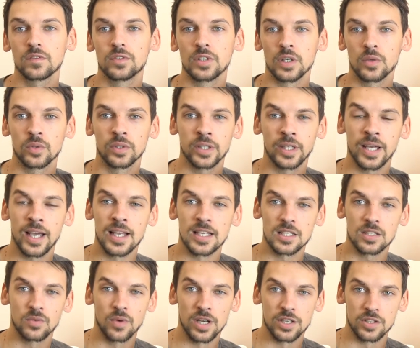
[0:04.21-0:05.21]
frequently
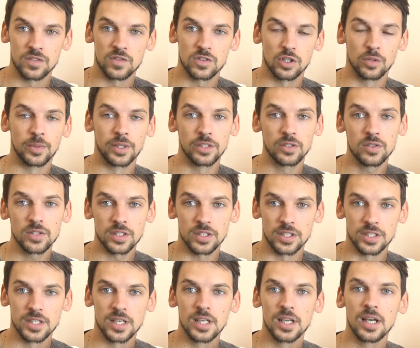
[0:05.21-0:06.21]
asked questions from our
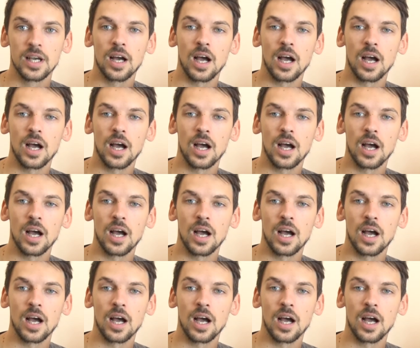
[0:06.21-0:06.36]
users.